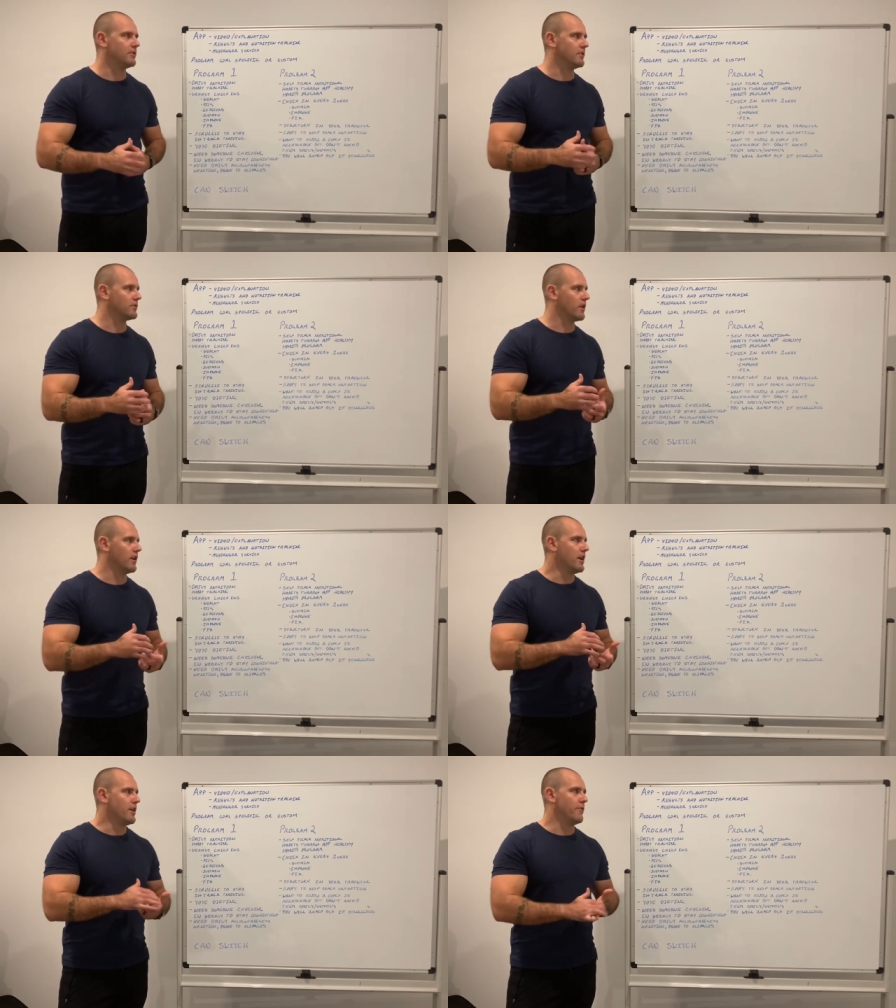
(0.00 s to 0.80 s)
So it's
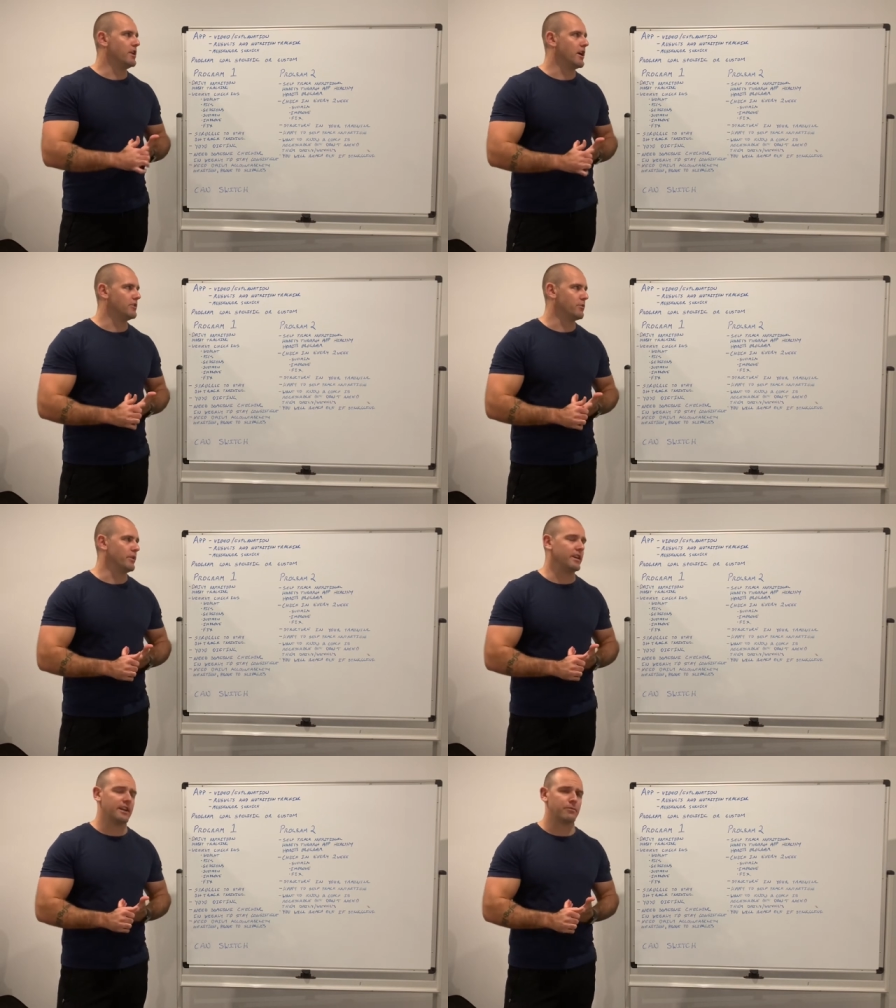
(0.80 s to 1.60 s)
got videos and
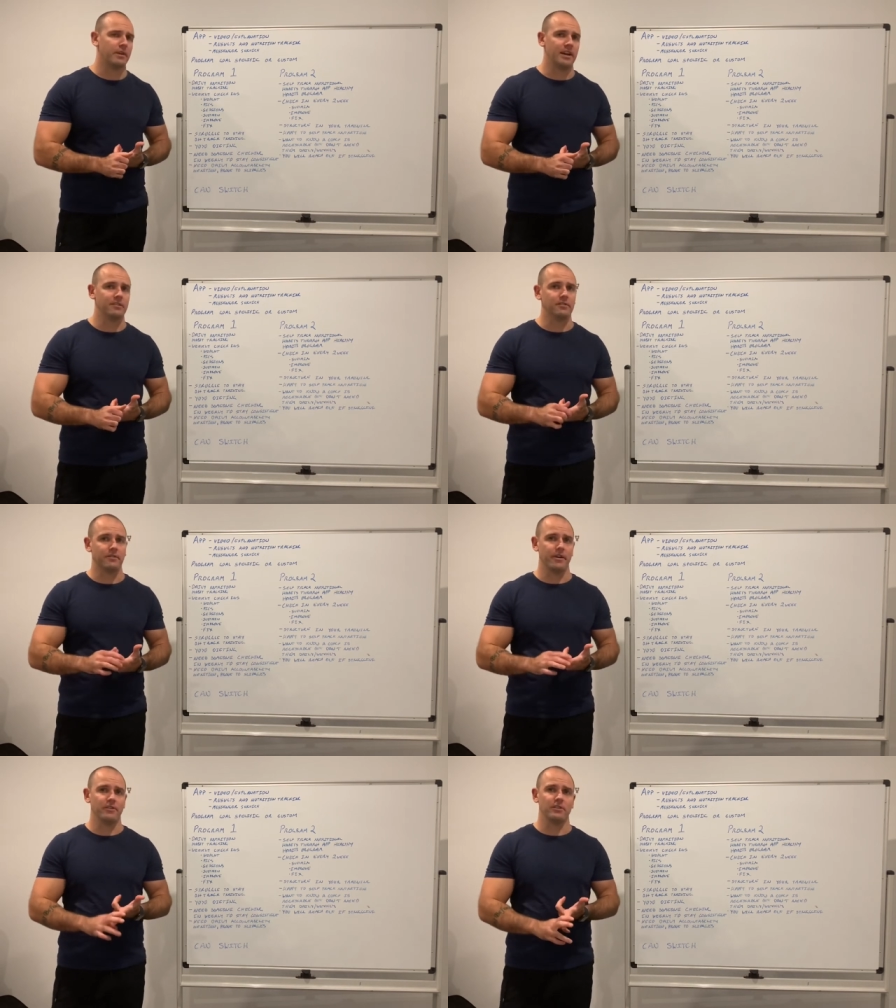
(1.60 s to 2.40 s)
written explanations
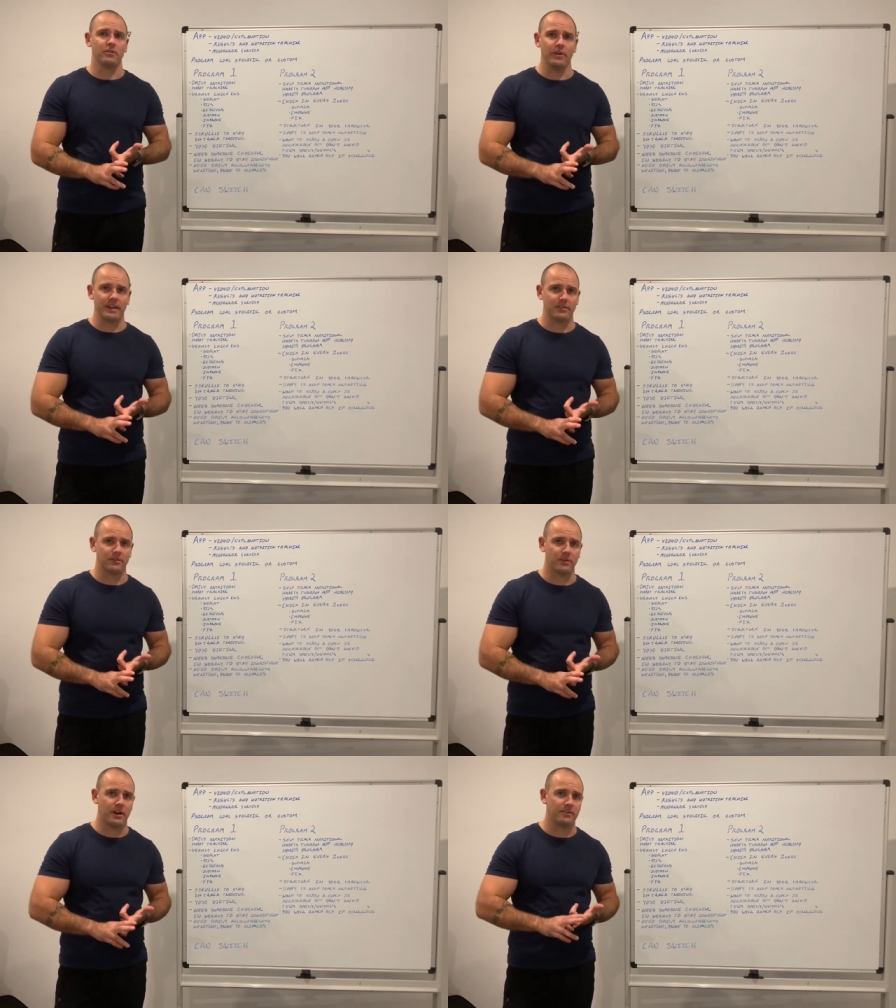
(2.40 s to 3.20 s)
of every single
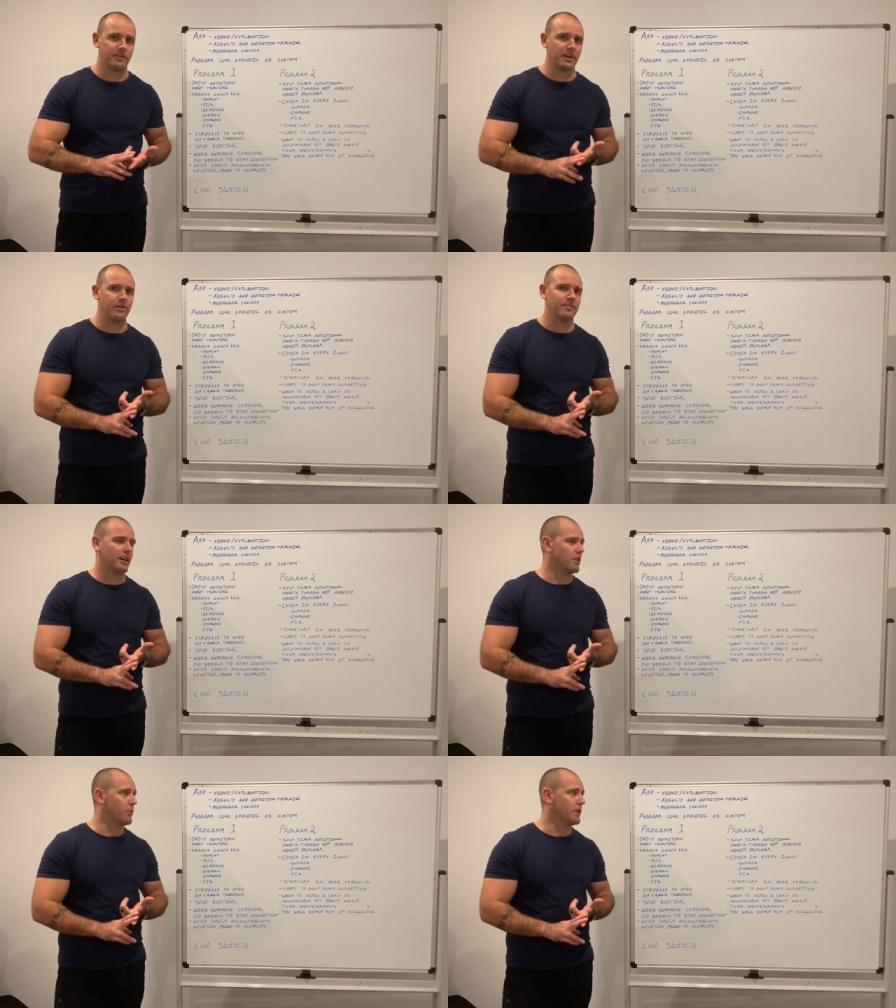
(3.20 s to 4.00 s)
exercise, so you know
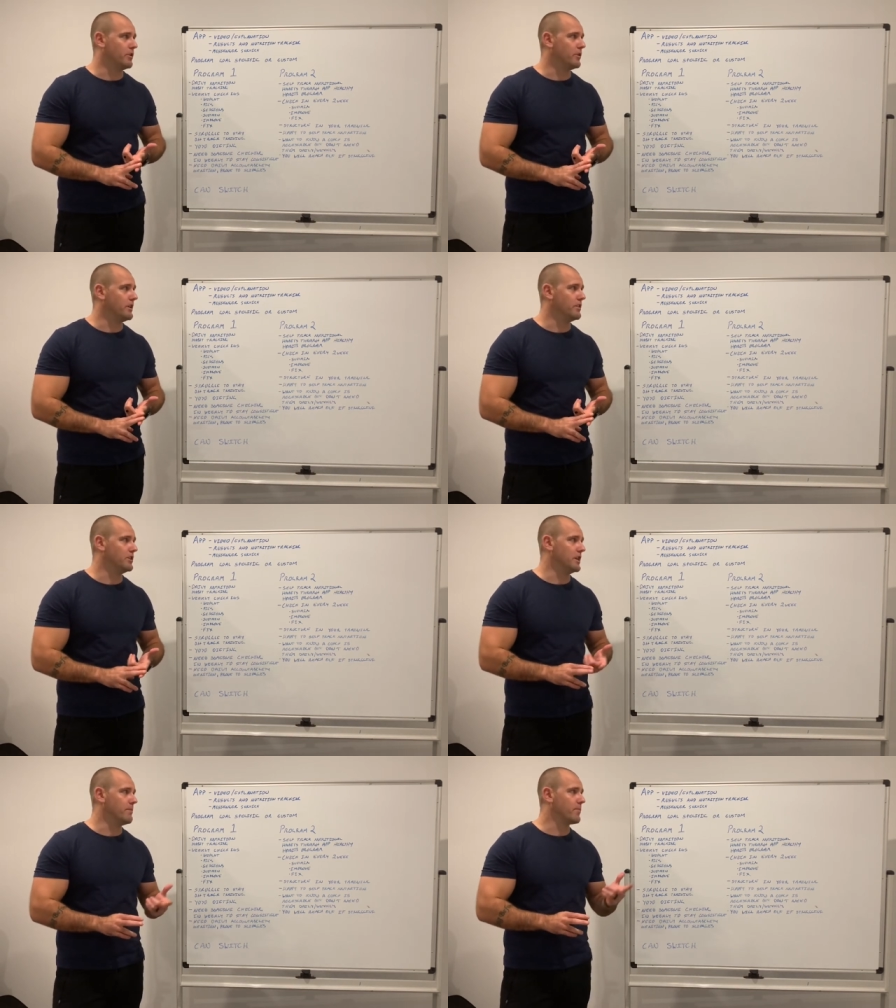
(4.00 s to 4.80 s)
exactly what you're doing in the
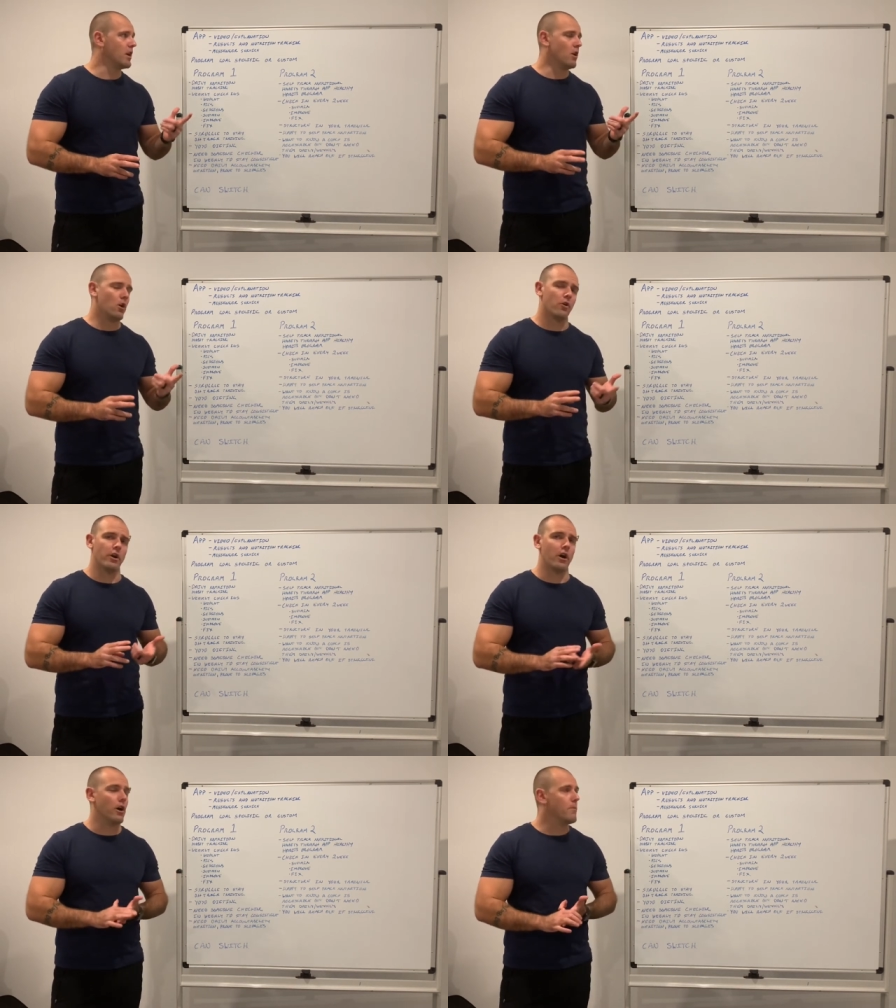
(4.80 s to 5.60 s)
gym or
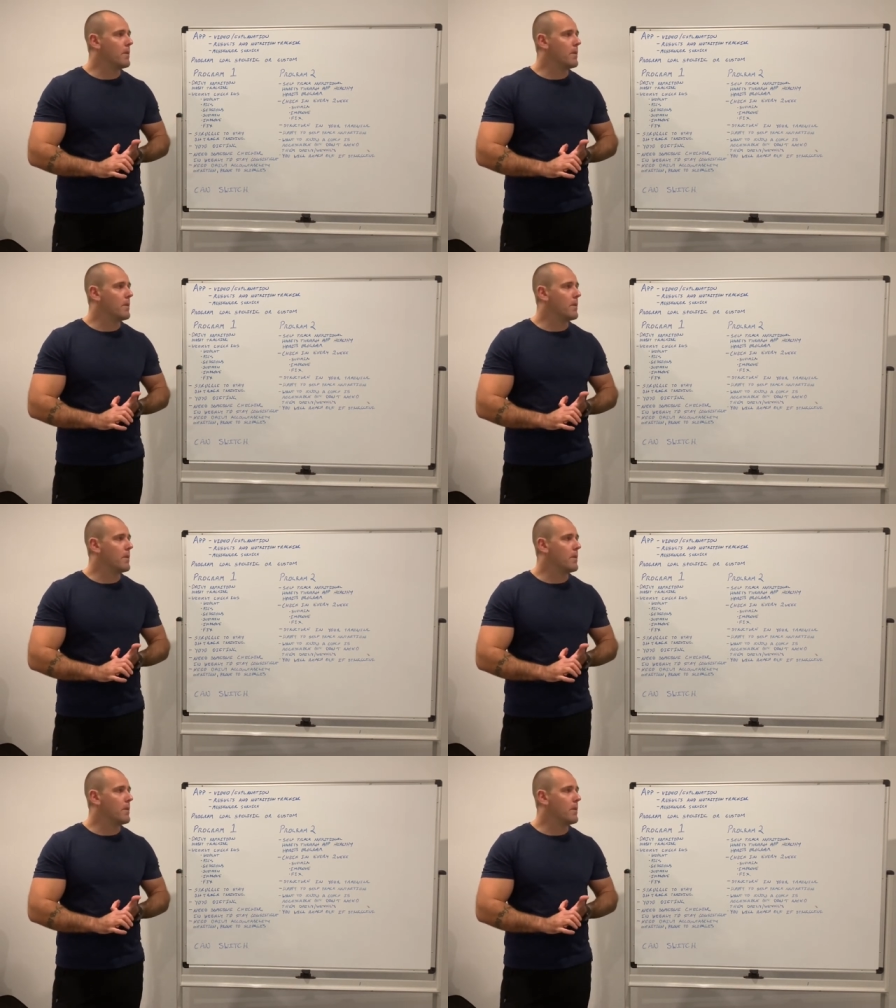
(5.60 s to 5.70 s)
at home.